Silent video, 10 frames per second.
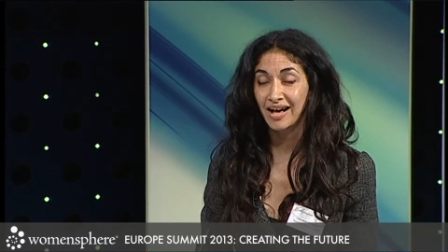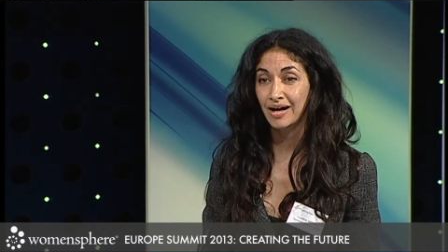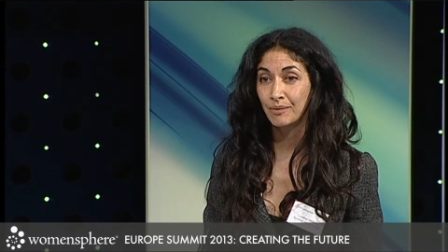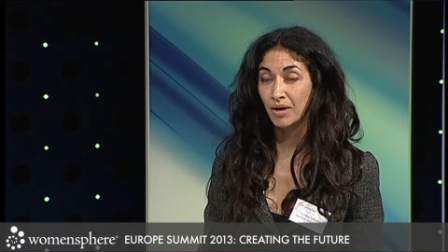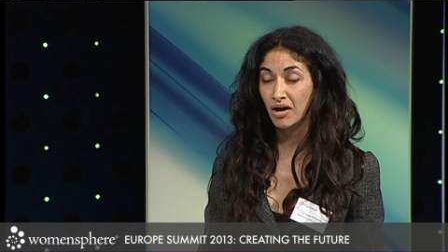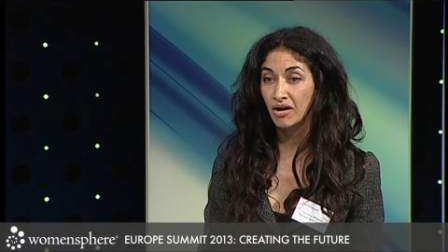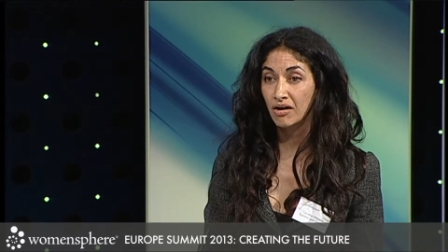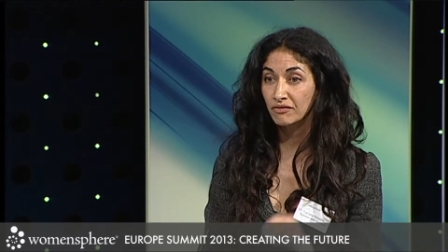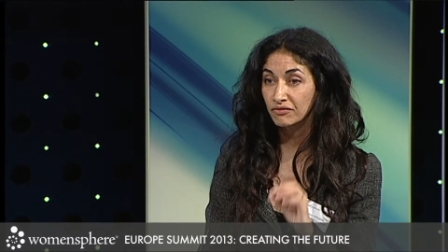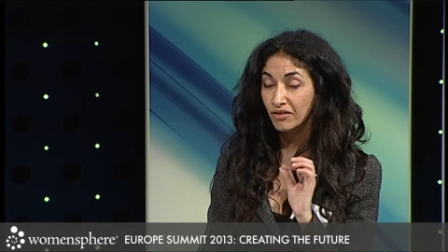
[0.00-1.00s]

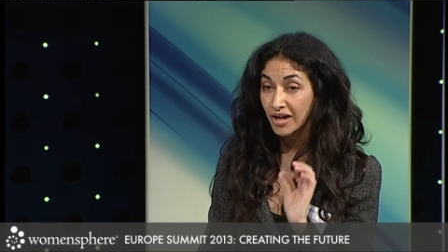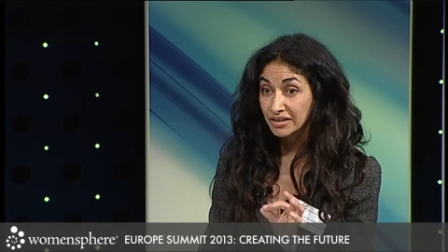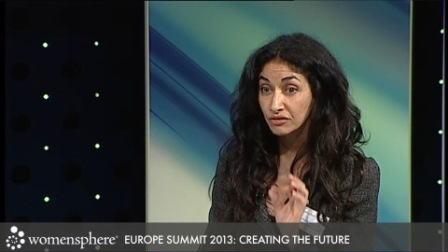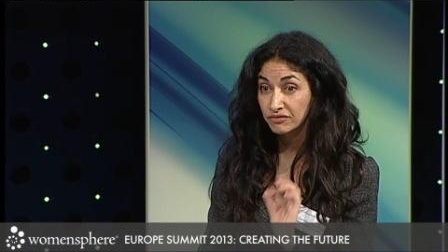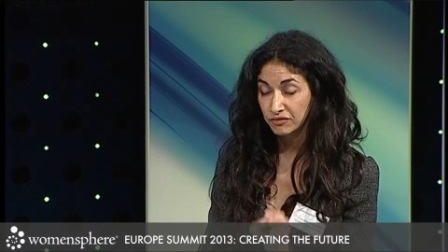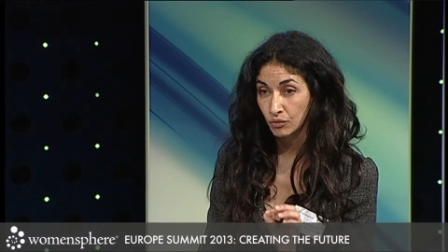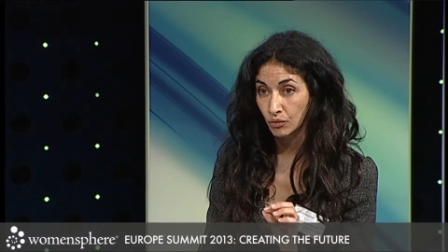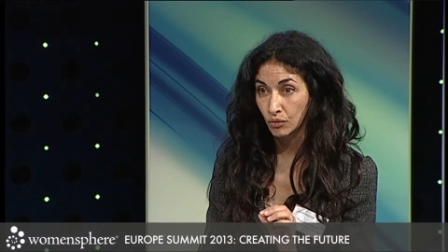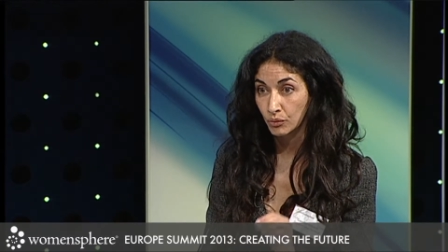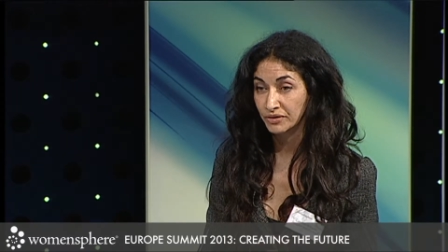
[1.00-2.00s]
are vital
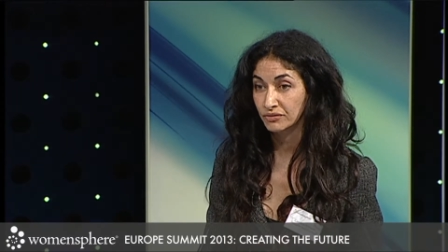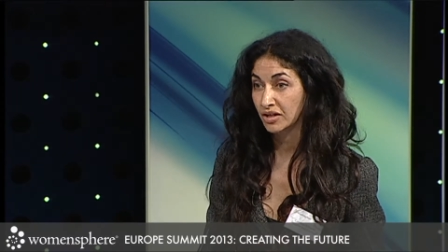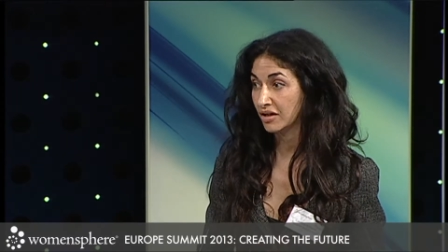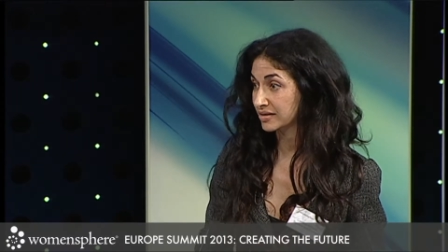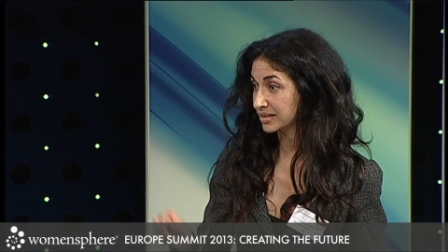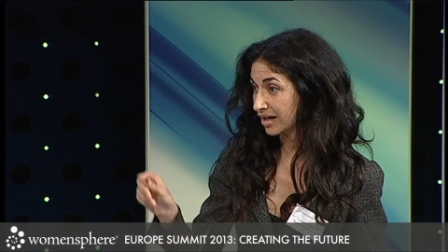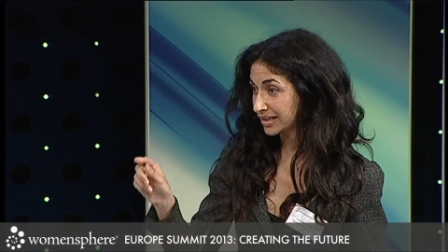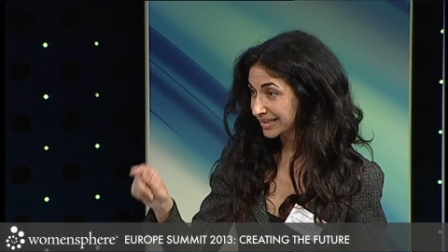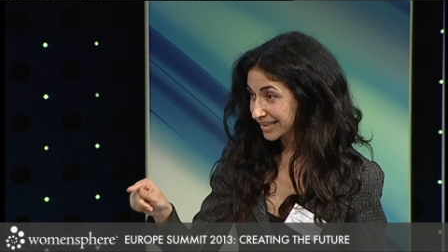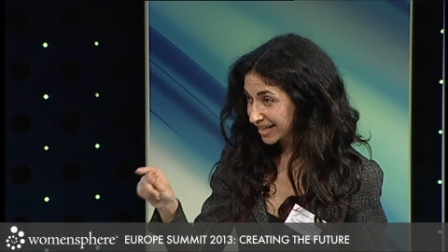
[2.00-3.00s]
for with regards to
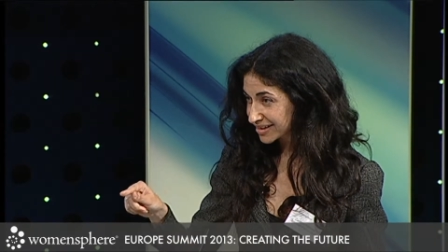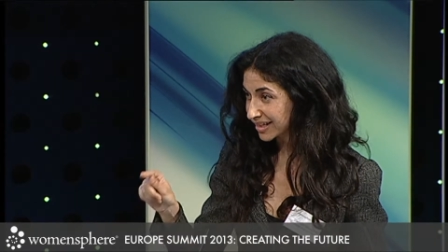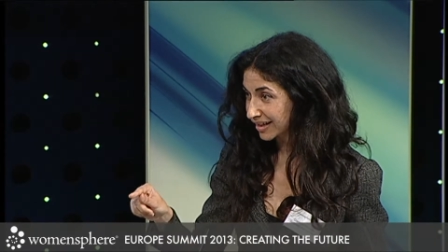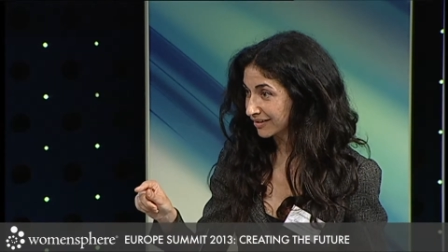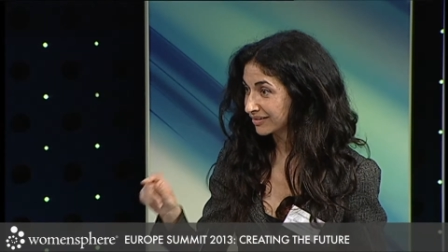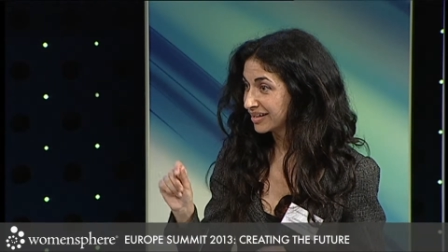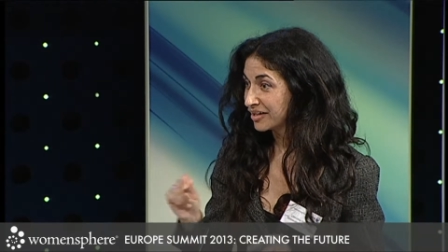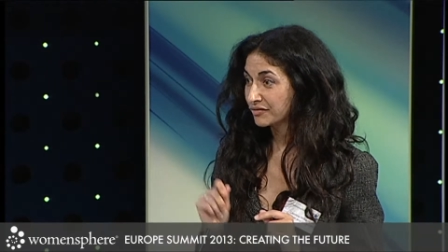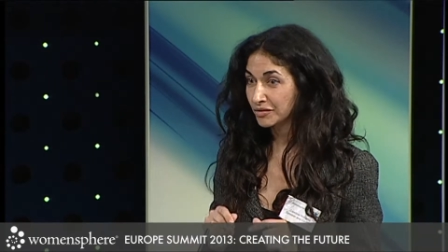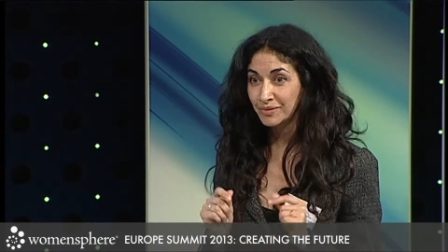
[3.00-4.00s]
kind of getting
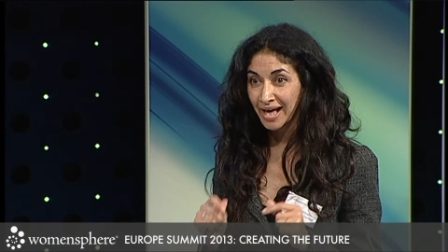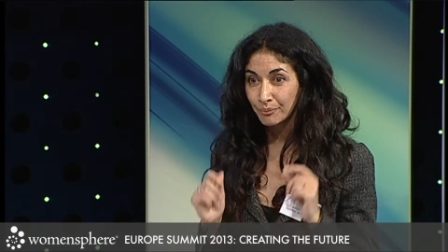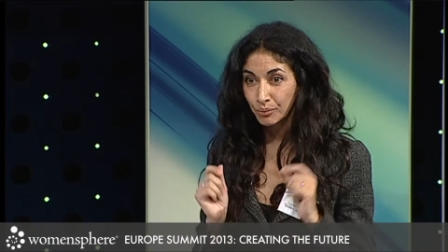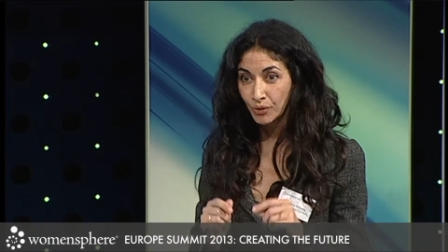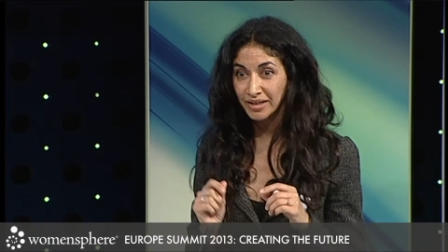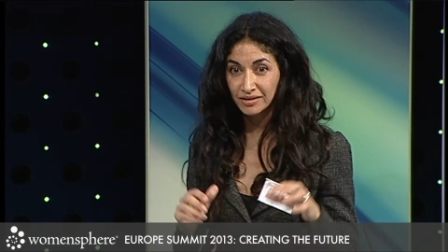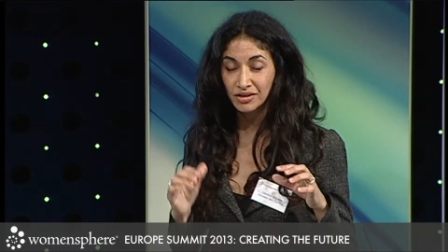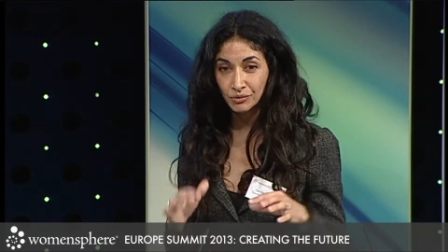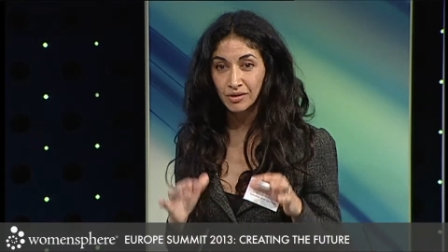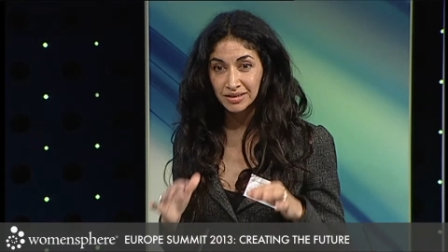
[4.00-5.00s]
from that point that
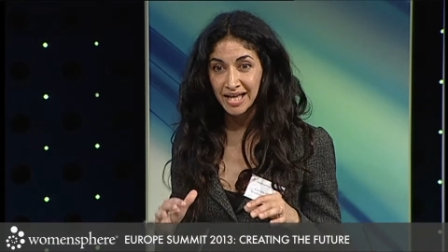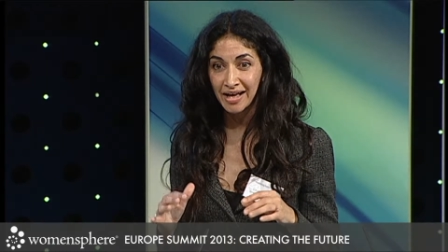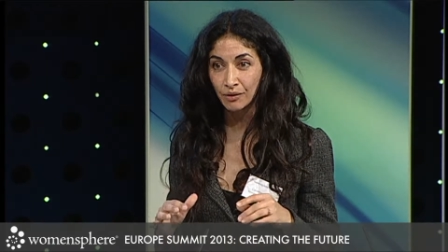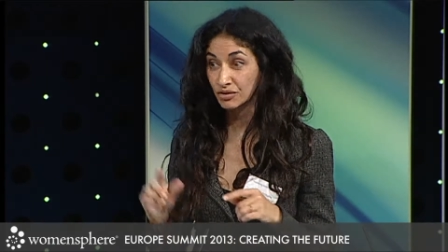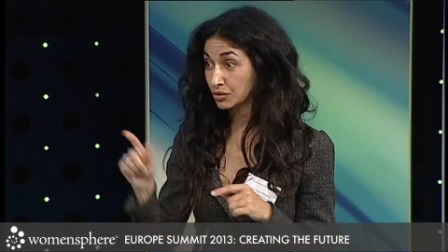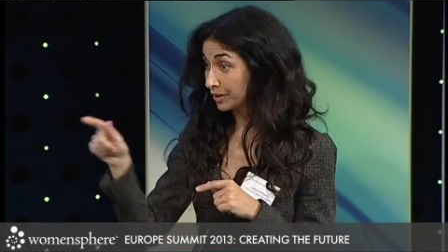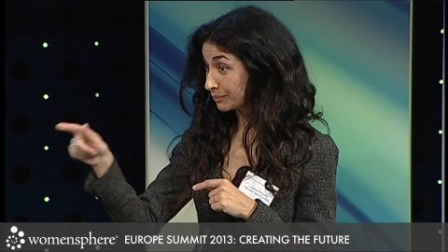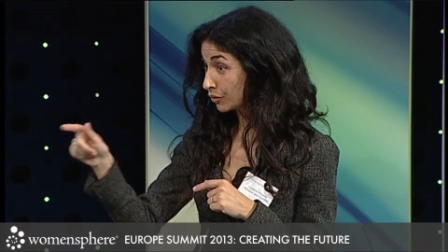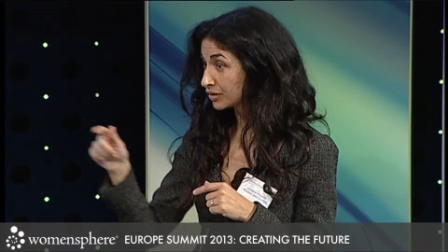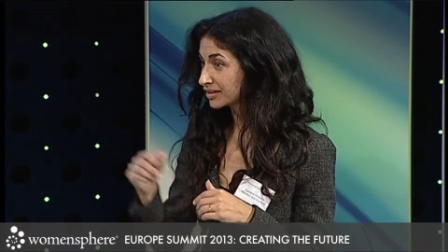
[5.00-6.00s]
you are now to where
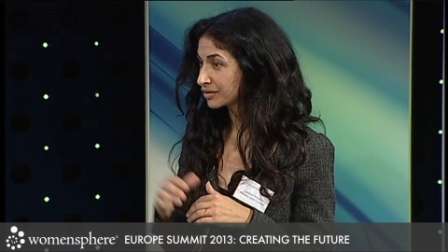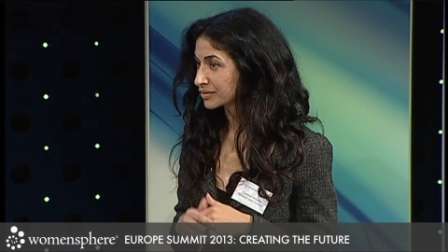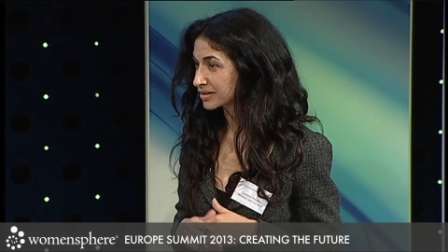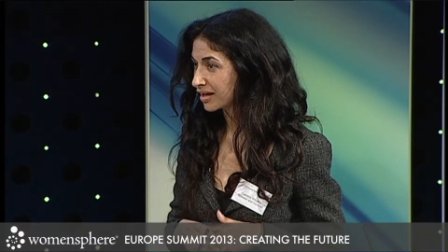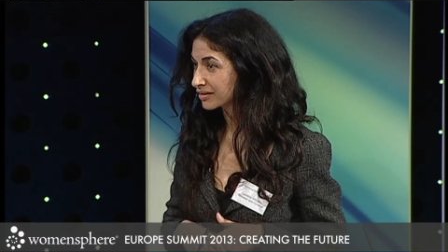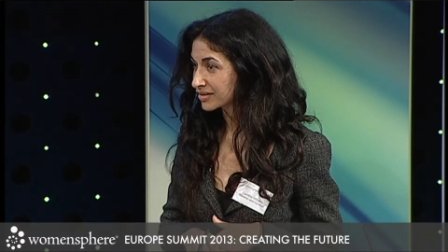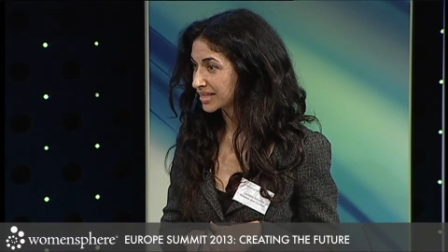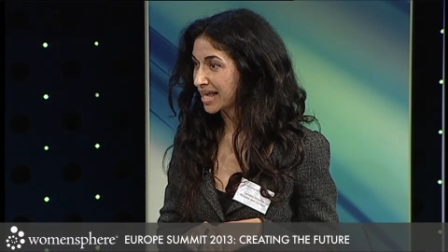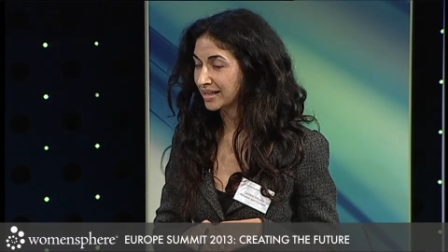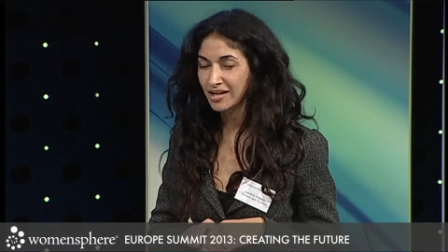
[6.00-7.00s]
Monica was kind of
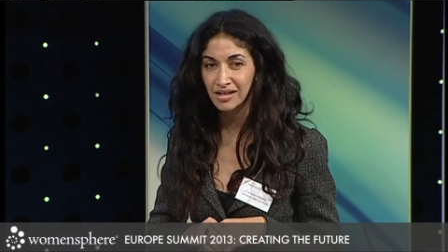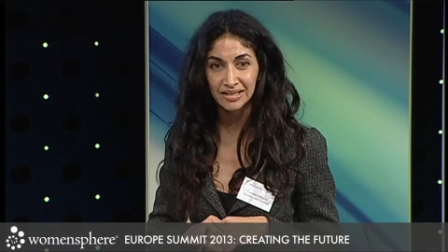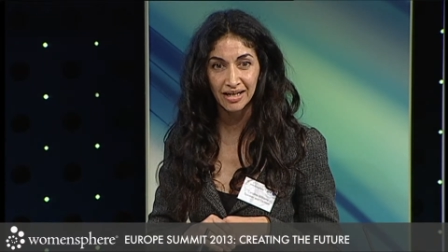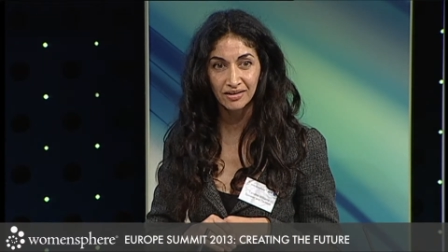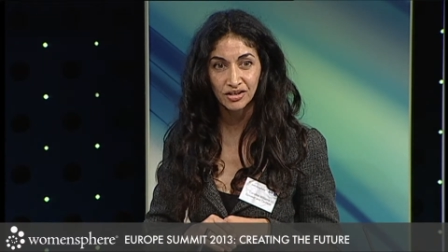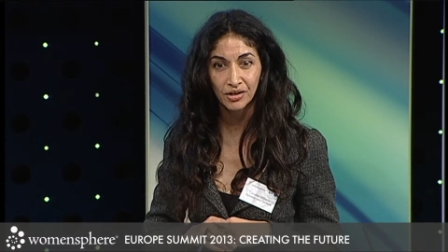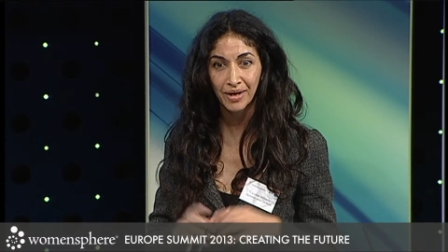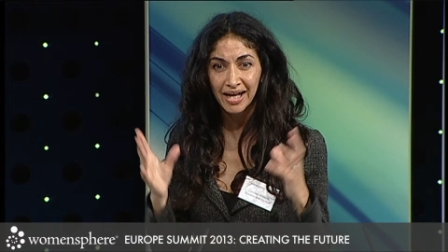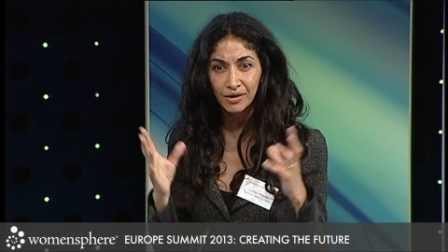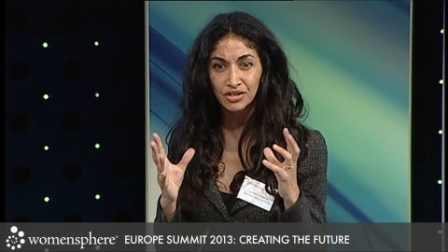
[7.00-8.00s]
saying earlier. You know,
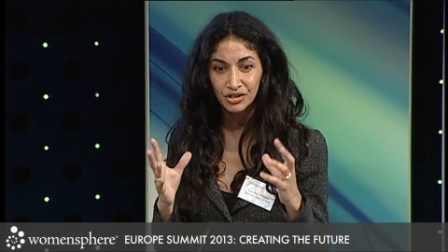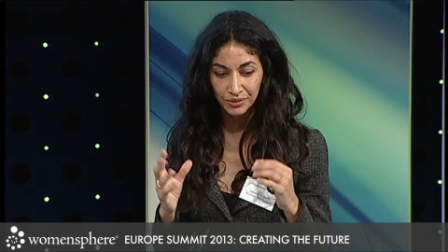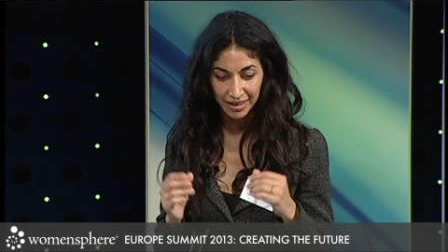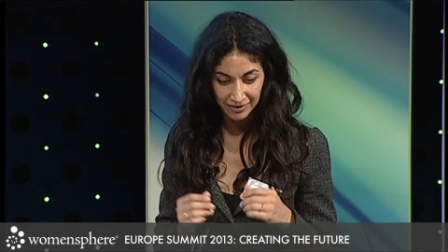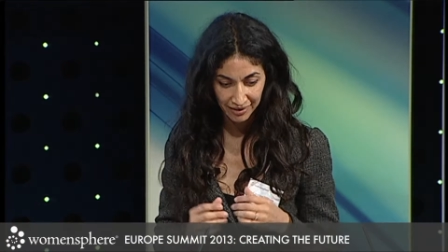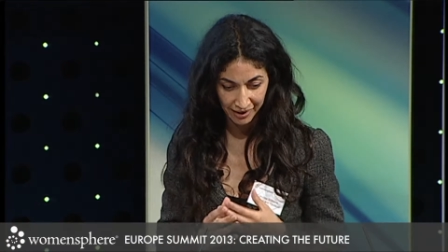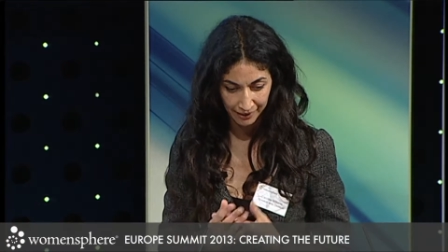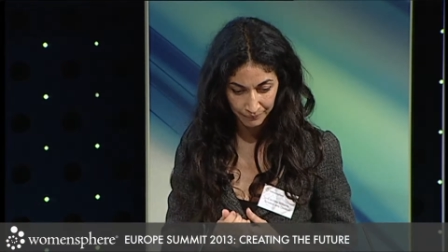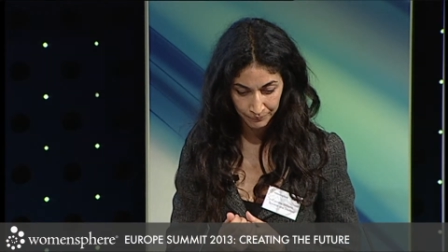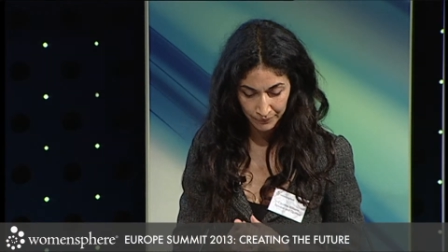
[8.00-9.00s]
how do you get there?